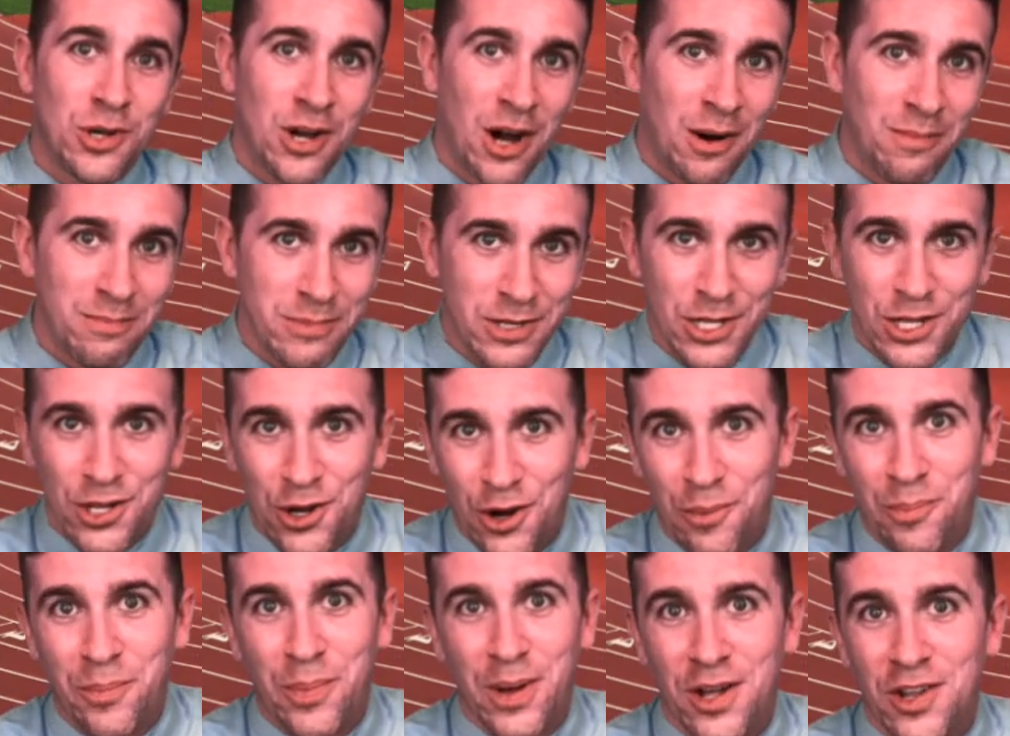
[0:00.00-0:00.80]
come to
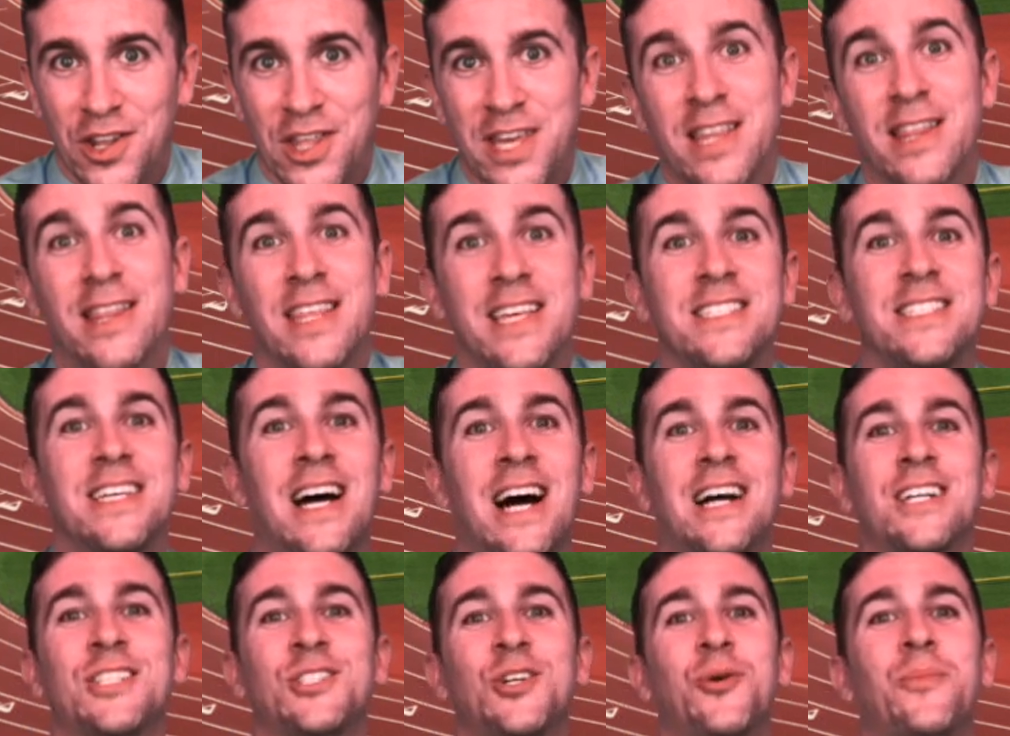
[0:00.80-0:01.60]
your building this
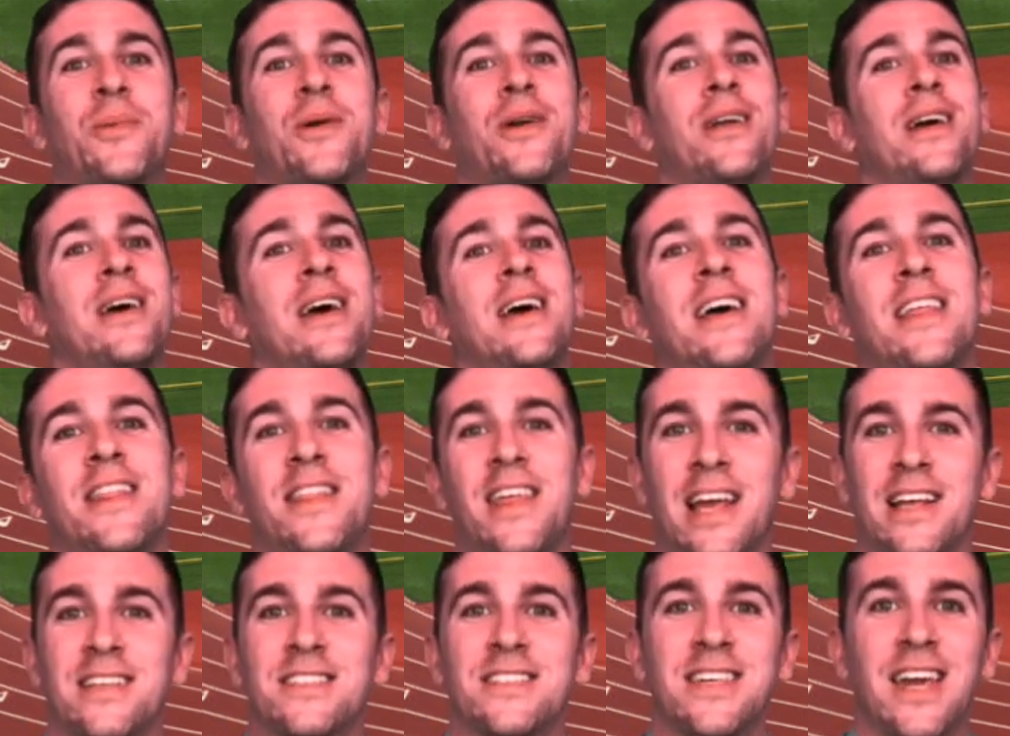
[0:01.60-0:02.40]
October.
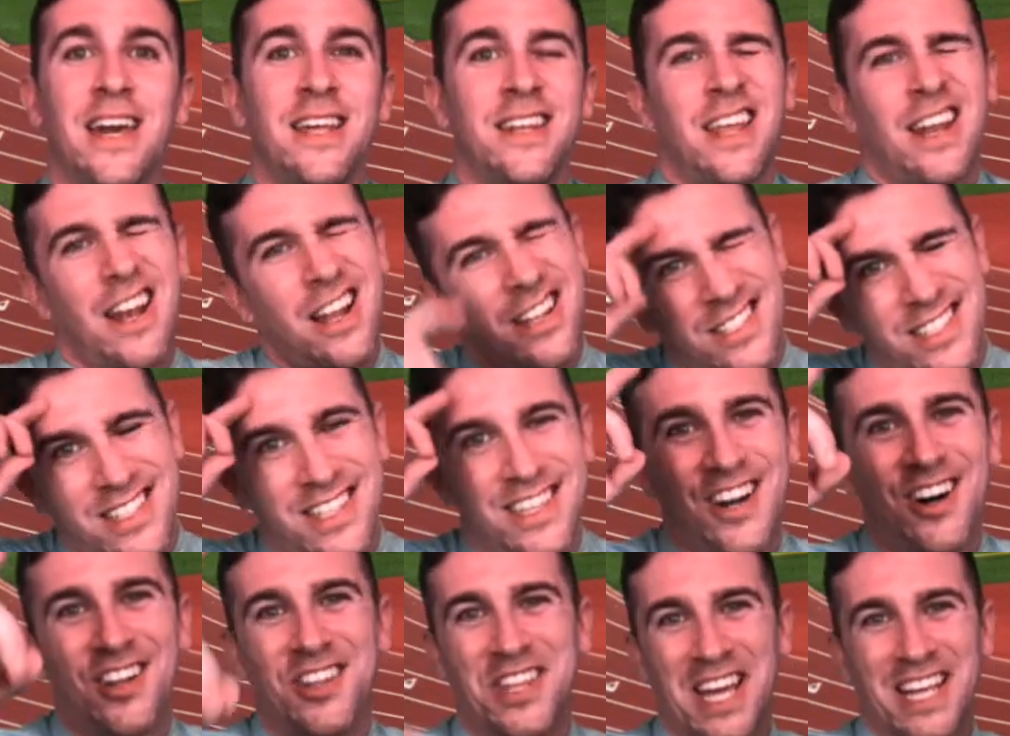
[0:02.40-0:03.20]
Thanks again, and I'll
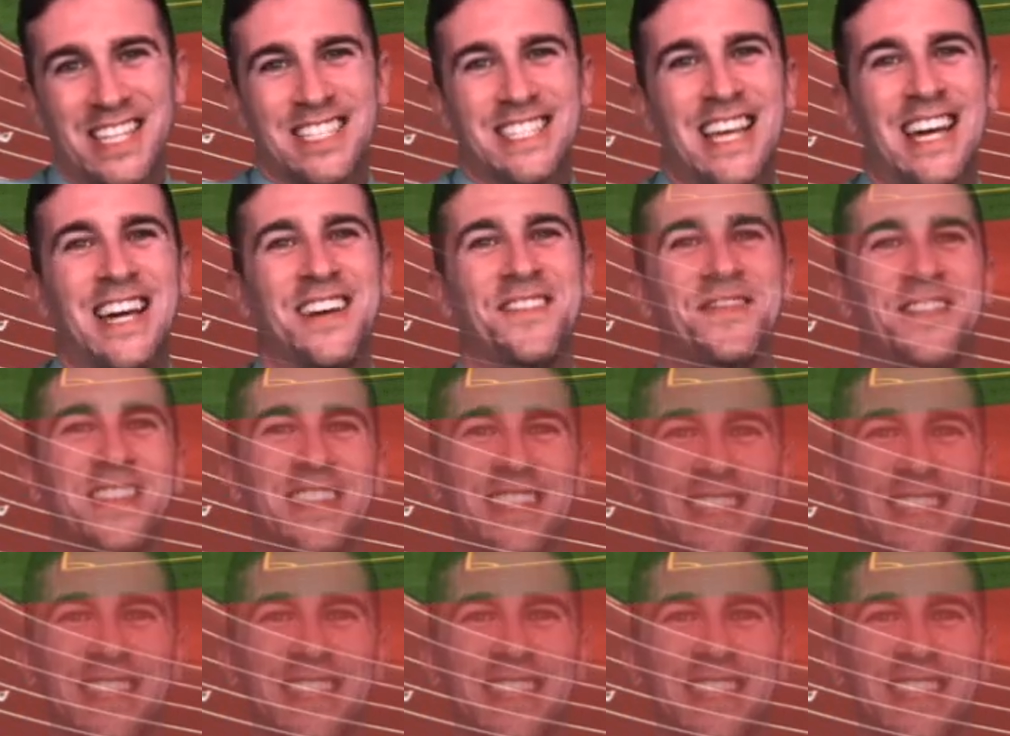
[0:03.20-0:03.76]
see y'all next time.